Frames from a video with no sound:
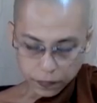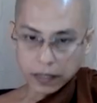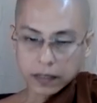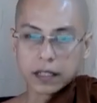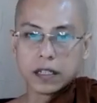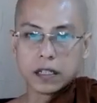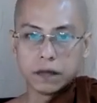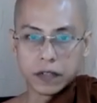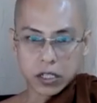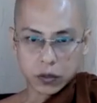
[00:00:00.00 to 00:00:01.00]
the
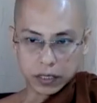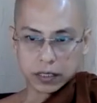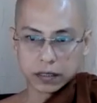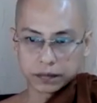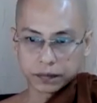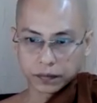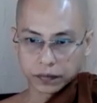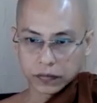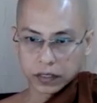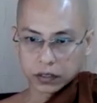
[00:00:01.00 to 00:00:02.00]
individual.
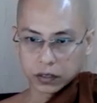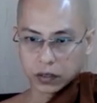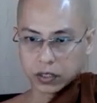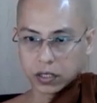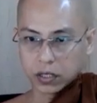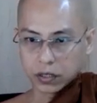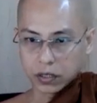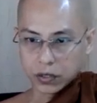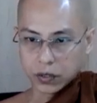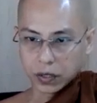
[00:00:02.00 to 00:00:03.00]
So
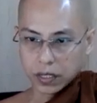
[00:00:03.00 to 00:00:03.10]
dual